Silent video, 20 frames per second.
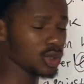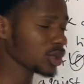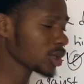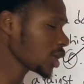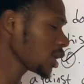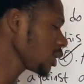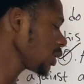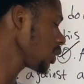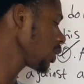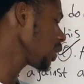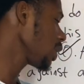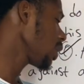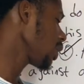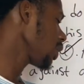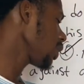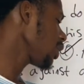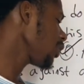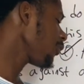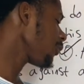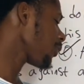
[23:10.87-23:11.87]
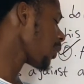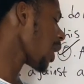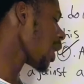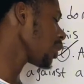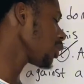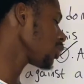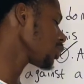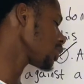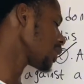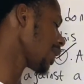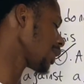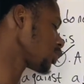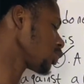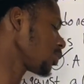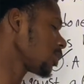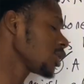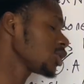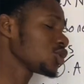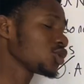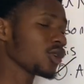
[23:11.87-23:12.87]
Okay, if pilots are to
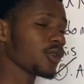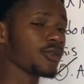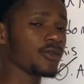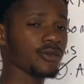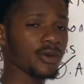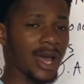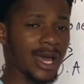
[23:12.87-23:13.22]
make use of